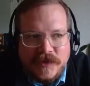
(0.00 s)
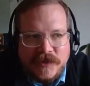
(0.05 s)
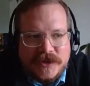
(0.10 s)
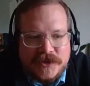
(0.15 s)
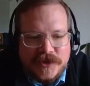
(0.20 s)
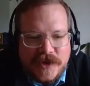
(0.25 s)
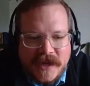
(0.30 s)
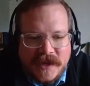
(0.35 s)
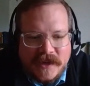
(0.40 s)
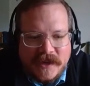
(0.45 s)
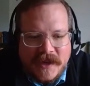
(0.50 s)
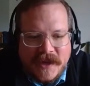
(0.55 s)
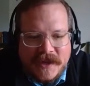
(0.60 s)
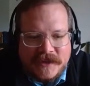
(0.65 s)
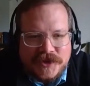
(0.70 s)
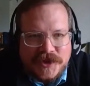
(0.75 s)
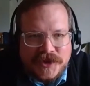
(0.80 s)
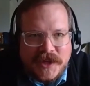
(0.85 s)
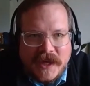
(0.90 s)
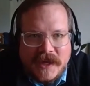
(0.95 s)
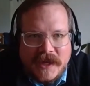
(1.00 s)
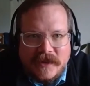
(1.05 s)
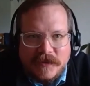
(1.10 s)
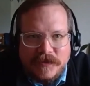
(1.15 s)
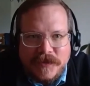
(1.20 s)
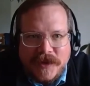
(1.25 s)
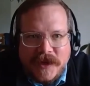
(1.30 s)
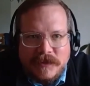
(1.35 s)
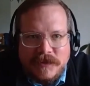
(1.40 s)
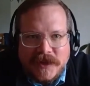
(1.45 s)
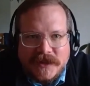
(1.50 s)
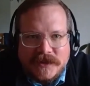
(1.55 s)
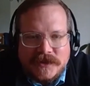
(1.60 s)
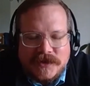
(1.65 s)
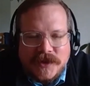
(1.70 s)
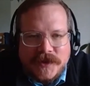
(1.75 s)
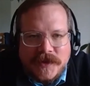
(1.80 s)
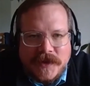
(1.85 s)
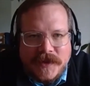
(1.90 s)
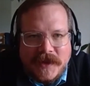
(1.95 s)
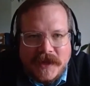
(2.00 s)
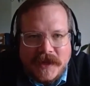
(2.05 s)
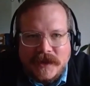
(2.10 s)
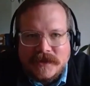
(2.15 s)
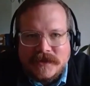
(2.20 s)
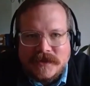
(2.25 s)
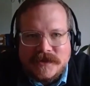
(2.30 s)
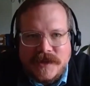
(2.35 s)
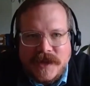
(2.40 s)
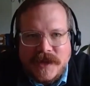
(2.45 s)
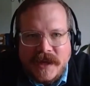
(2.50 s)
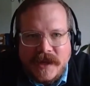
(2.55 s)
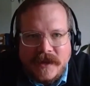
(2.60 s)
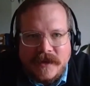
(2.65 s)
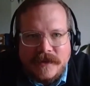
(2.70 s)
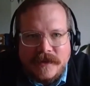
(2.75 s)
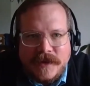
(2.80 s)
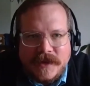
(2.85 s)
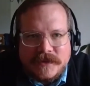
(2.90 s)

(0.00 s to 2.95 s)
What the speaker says: and we try to educate the public so that they can stay